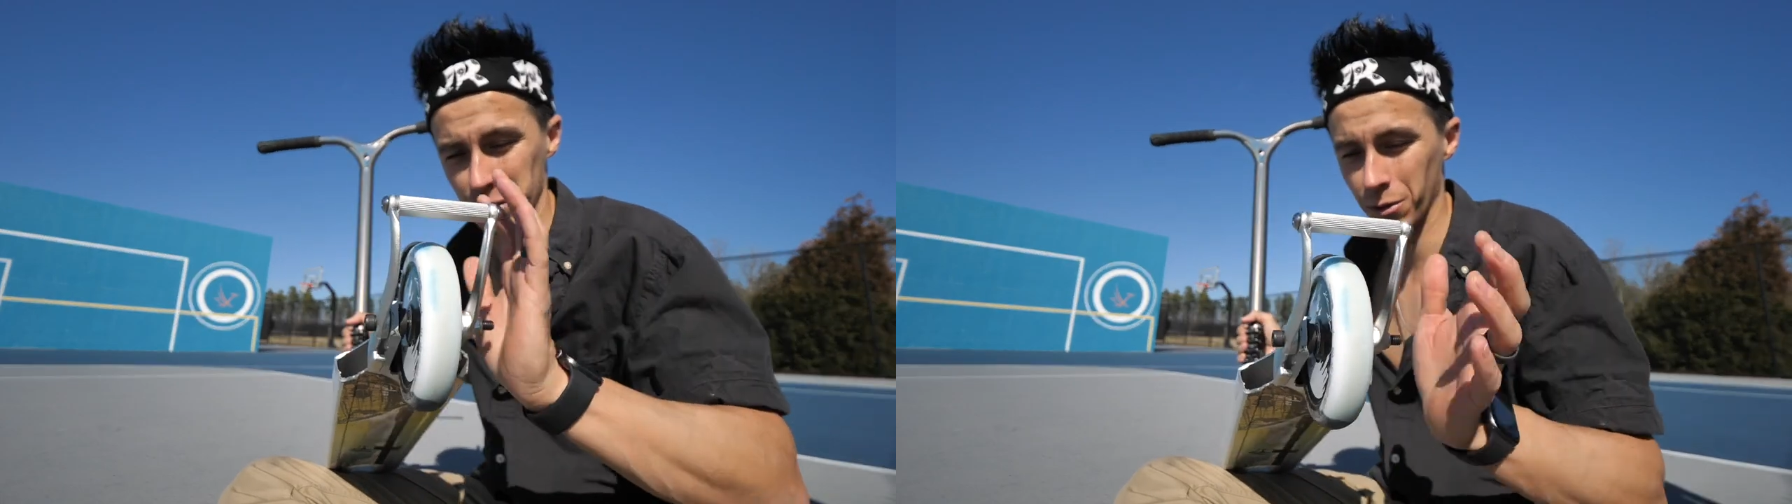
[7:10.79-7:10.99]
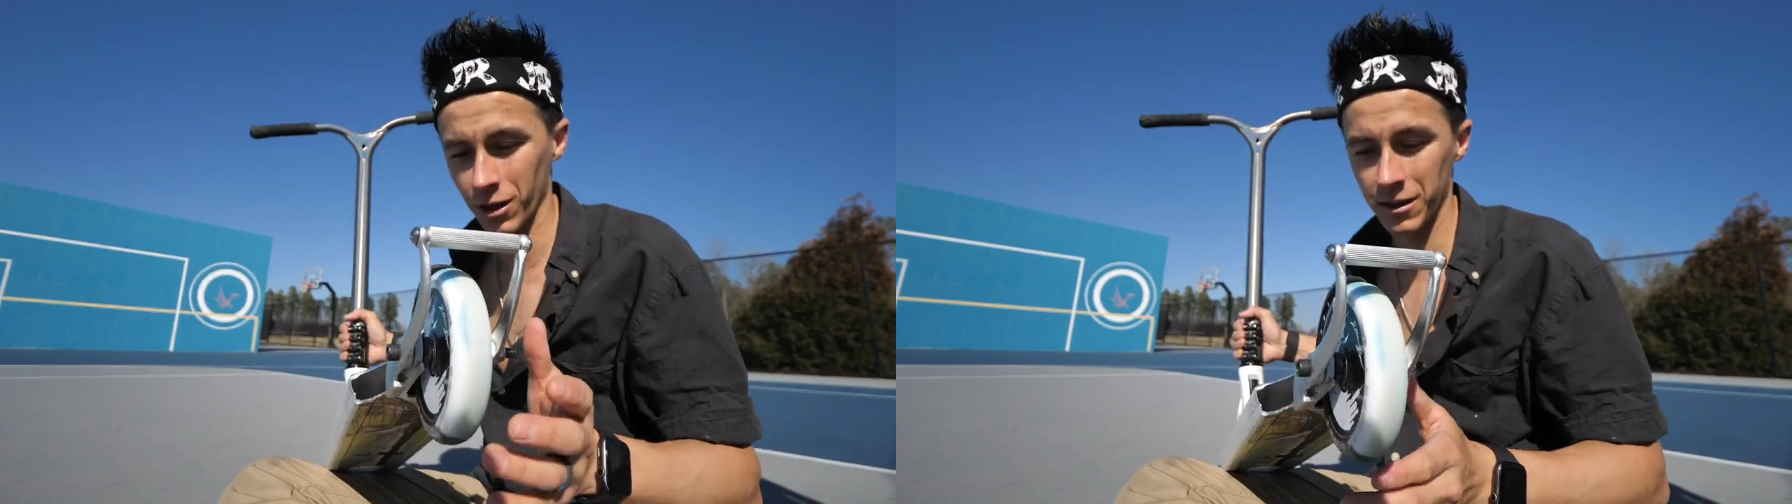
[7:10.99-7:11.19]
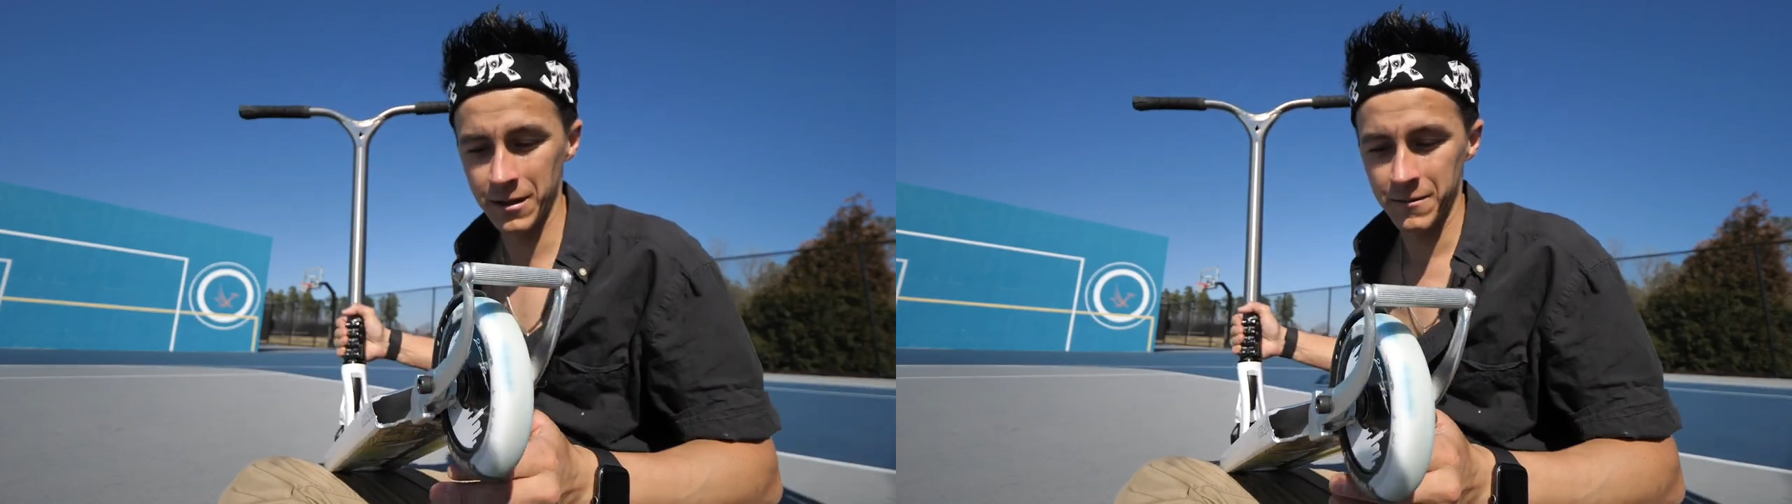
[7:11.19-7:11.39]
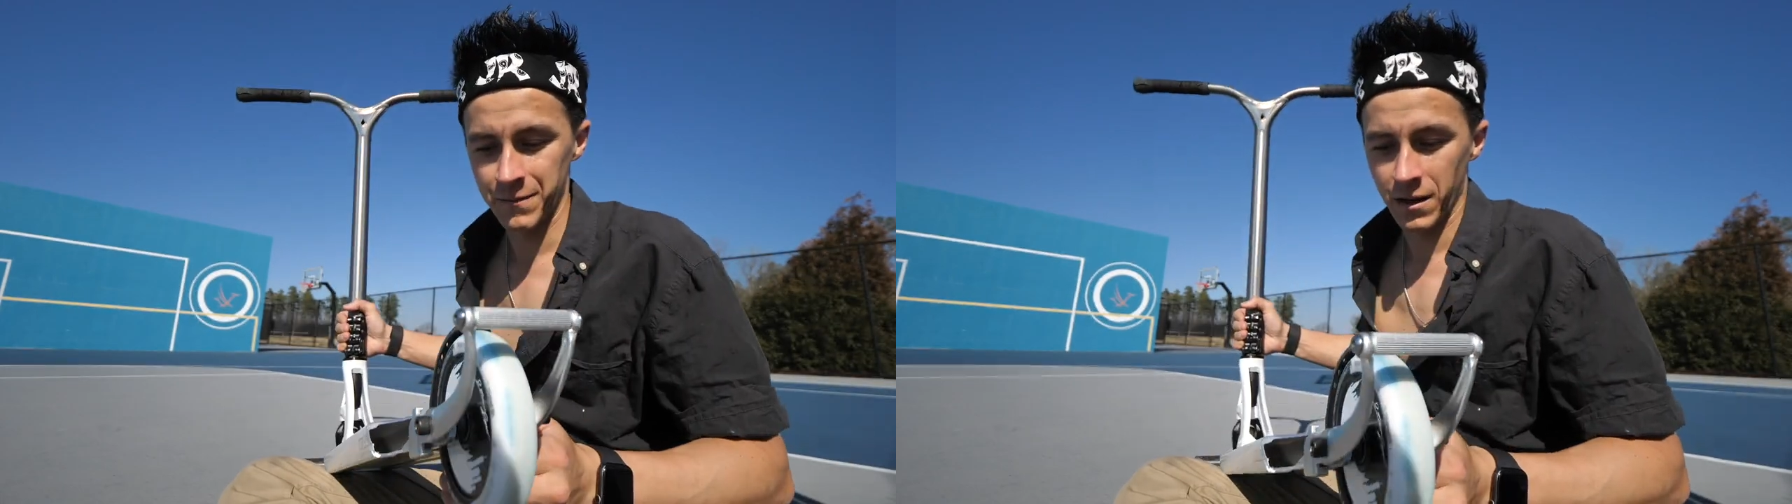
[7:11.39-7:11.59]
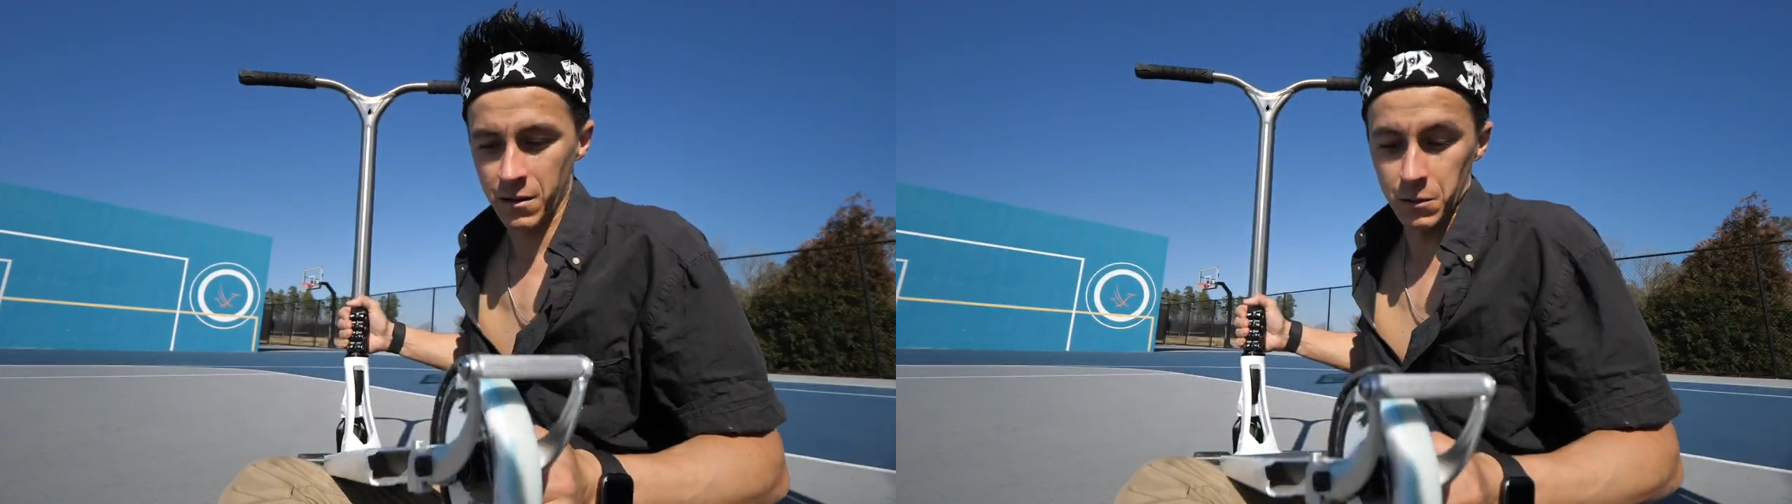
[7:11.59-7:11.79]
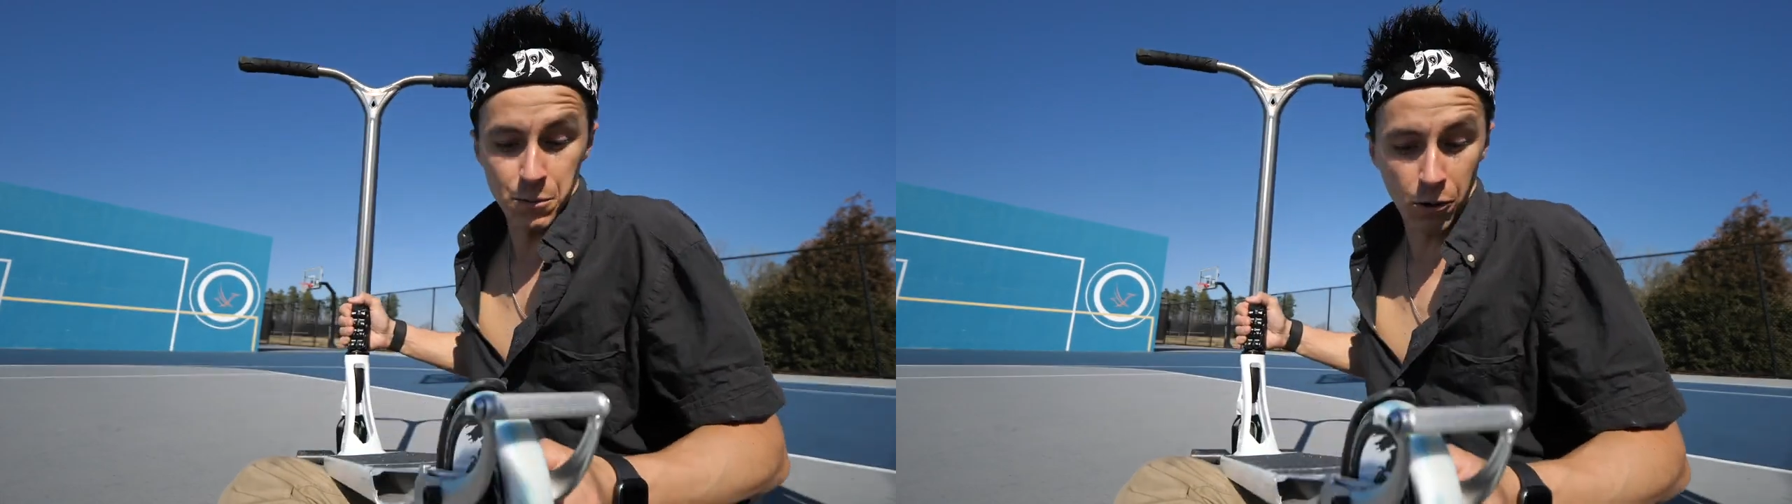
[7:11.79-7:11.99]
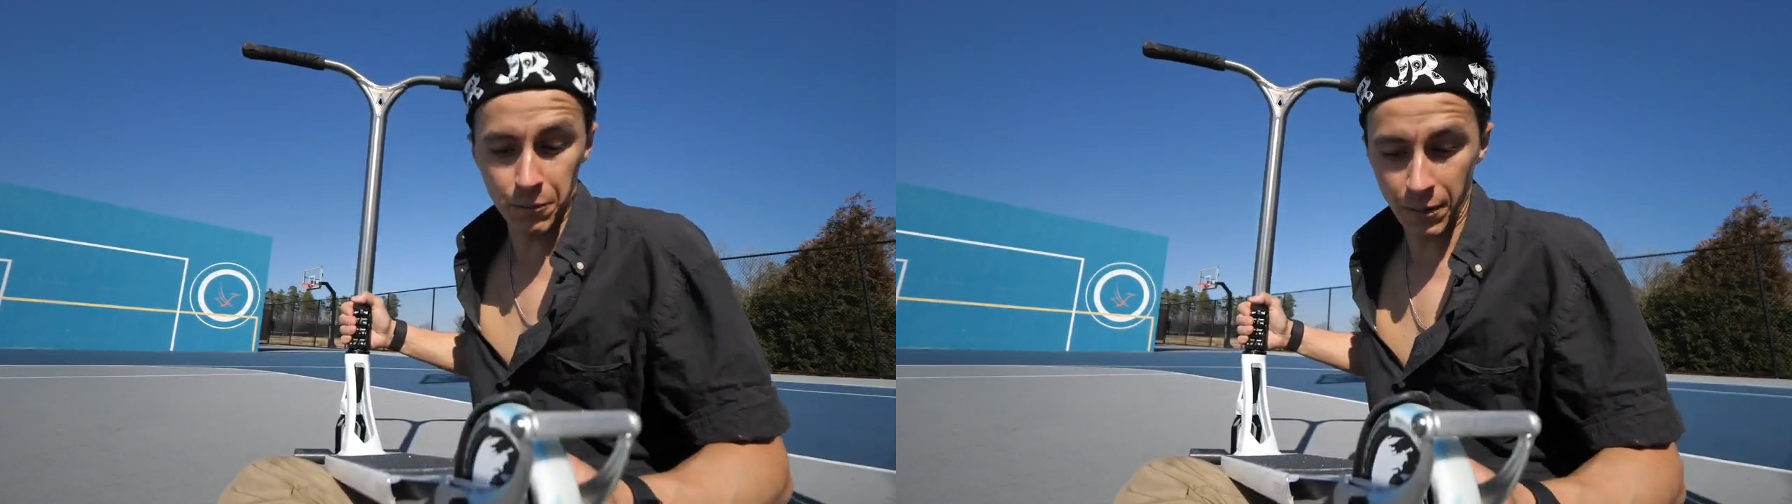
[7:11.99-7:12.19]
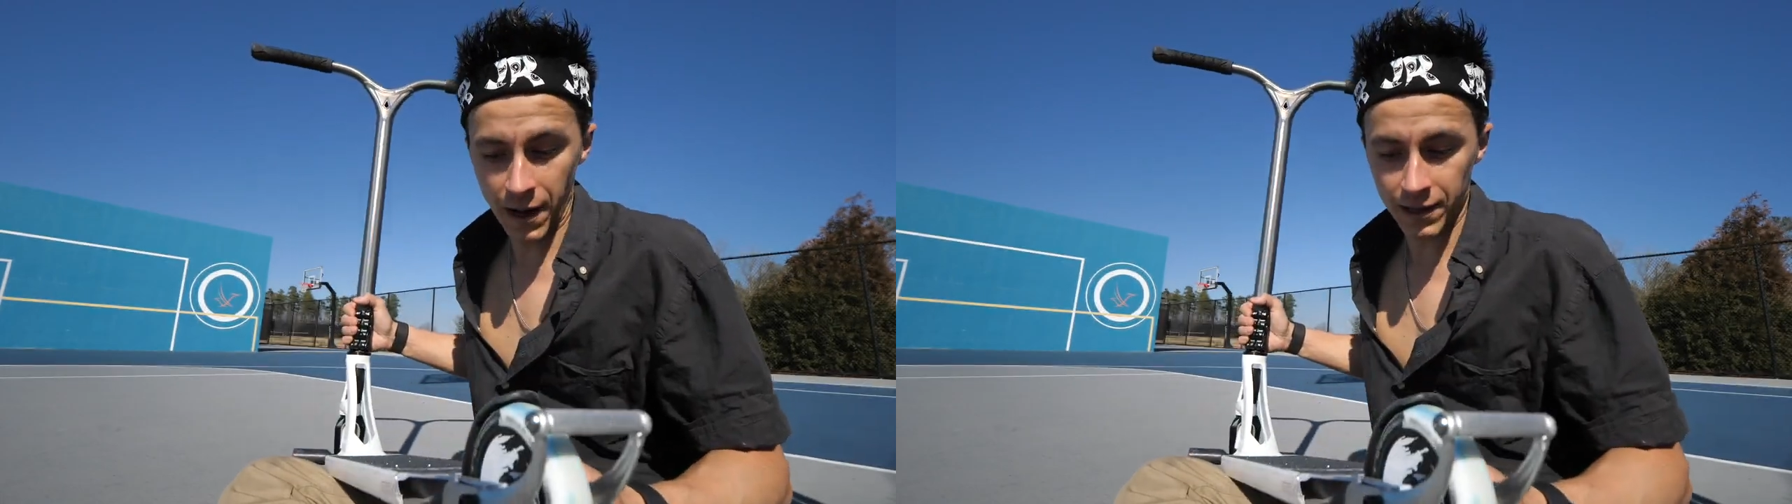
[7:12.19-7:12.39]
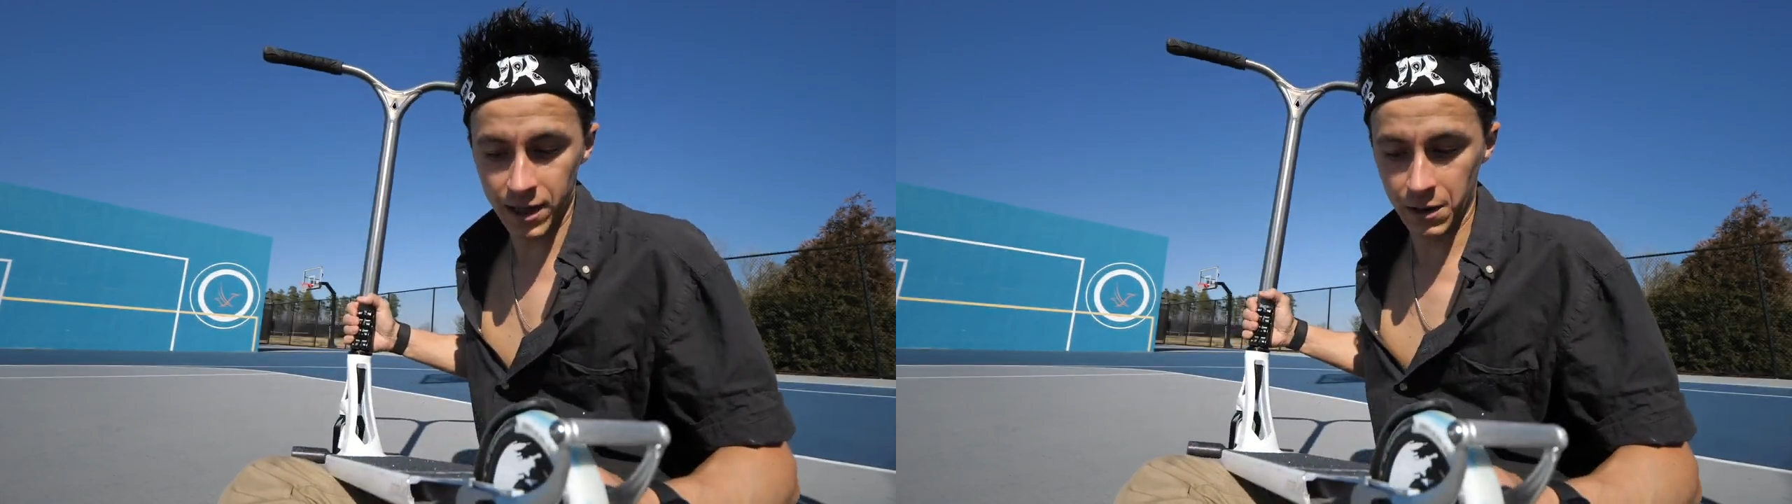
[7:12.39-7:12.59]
bar we brought it back